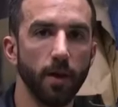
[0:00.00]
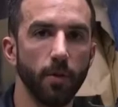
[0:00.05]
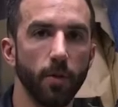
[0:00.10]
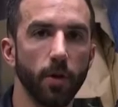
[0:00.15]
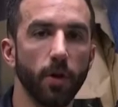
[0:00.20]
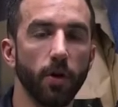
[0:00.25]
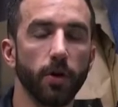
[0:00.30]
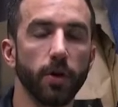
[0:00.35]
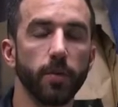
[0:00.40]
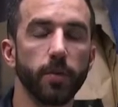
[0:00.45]

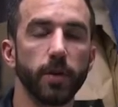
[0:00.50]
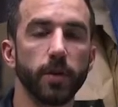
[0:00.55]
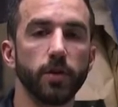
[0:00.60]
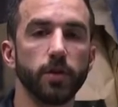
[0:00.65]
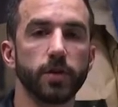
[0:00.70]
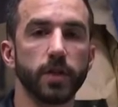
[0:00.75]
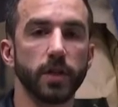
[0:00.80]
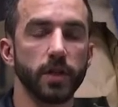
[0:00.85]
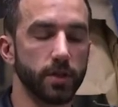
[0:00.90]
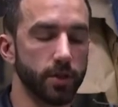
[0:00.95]
We're going to be
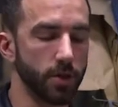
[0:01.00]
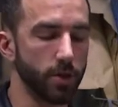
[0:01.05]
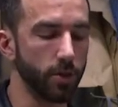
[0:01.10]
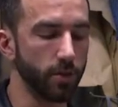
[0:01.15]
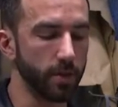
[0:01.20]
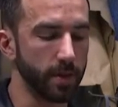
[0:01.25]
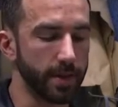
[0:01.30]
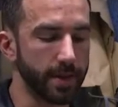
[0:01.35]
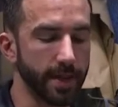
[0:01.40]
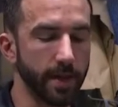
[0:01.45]
using
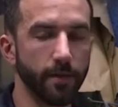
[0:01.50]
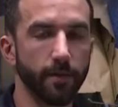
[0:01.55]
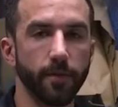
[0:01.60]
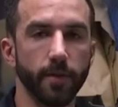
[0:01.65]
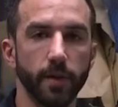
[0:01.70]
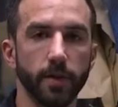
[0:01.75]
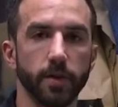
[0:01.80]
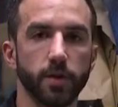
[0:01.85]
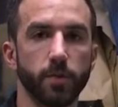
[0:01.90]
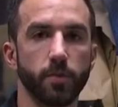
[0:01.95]
two
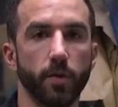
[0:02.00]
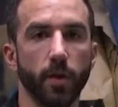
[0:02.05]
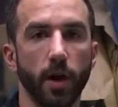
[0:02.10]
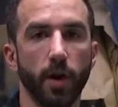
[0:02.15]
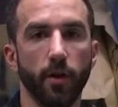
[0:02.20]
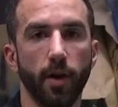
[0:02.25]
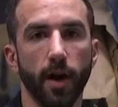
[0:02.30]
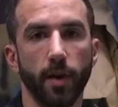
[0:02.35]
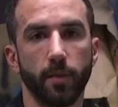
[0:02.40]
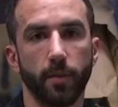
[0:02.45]
different
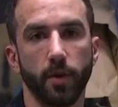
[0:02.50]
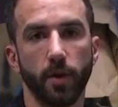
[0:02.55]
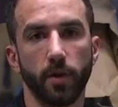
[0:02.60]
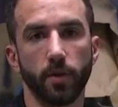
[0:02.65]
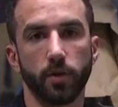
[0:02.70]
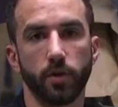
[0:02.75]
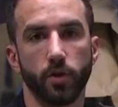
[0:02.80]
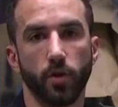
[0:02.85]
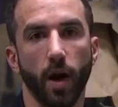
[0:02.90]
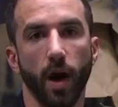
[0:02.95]
Spray Wrap
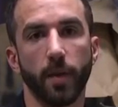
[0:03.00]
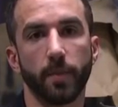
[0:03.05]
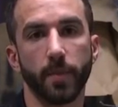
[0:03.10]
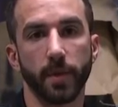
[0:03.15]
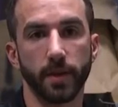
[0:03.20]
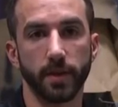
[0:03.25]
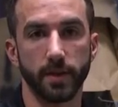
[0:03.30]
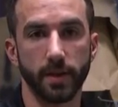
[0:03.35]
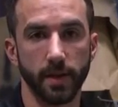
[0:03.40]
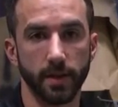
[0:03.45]
Pro
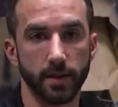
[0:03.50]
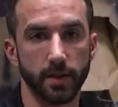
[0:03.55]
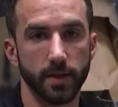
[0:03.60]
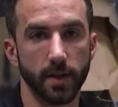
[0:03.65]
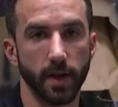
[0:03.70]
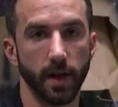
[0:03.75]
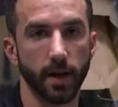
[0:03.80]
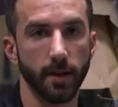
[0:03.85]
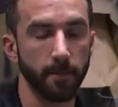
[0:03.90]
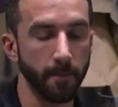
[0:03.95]
drop-in tints
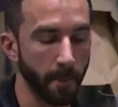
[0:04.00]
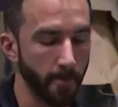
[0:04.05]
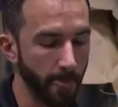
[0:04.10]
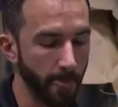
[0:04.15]
today.